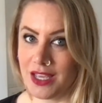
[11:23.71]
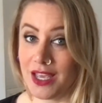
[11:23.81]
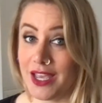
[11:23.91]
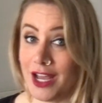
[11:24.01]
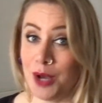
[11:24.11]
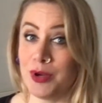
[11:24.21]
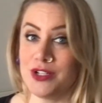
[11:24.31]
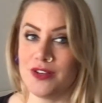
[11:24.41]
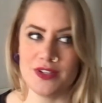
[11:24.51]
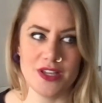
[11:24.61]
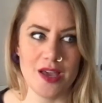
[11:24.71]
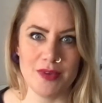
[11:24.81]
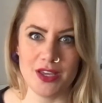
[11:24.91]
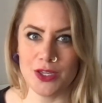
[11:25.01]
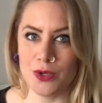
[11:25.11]
And how much of your time are
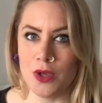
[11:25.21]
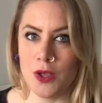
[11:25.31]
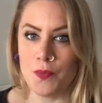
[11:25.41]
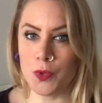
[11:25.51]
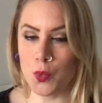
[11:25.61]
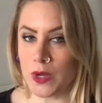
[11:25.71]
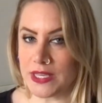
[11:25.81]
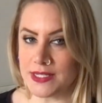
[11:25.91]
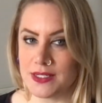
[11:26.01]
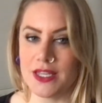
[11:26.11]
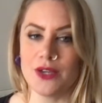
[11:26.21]
you wasting